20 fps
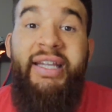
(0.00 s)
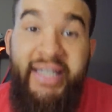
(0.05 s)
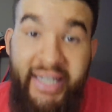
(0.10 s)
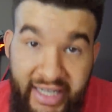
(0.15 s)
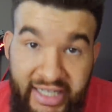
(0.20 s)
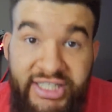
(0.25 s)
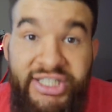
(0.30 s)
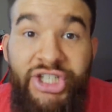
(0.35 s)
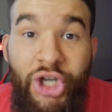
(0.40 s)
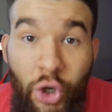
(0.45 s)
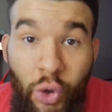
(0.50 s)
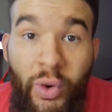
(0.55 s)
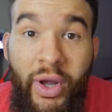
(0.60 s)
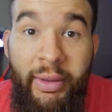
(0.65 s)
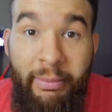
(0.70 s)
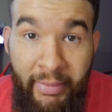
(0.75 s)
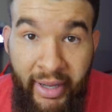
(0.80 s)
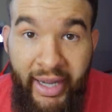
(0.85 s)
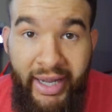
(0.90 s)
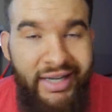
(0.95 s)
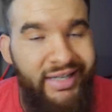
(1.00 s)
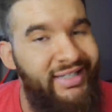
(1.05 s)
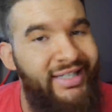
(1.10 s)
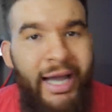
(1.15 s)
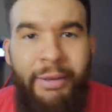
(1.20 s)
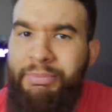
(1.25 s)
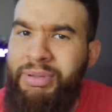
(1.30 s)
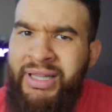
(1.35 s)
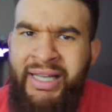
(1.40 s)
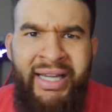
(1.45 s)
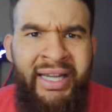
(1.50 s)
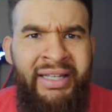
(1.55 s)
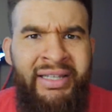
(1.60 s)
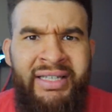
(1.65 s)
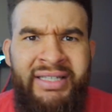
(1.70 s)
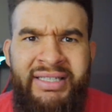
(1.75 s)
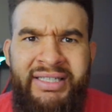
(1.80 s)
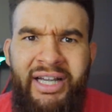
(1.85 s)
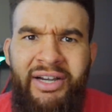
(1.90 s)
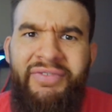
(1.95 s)
get to it, man. Stop playing
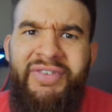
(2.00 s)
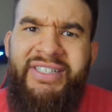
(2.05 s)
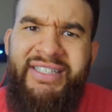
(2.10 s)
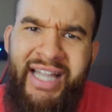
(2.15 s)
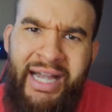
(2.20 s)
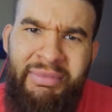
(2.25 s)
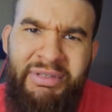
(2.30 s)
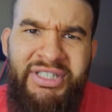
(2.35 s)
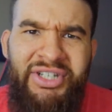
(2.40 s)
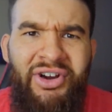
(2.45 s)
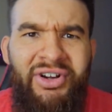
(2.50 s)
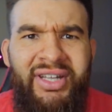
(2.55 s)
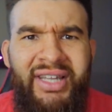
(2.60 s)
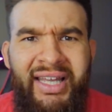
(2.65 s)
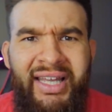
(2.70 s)
yourself. It's time to start